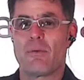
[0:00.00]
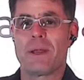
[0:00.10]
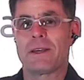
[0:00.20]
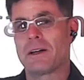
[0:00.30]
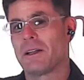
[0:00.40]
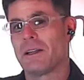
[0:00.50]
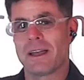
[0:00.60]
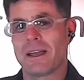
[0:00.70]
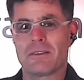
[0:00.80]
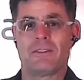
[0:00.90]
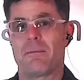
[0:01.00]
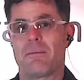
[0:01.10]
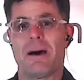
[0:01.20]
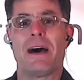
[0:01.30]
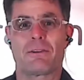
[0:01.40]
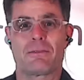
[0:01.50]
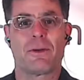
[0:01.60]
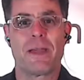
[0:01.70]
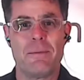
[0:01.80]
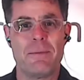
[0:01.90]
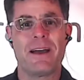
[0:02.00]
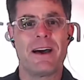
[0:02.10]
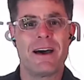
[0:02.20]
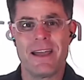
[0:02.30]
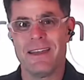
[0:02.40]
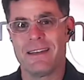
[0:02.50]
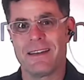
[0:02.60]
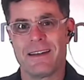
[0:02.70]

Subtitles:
point and click sandbox for API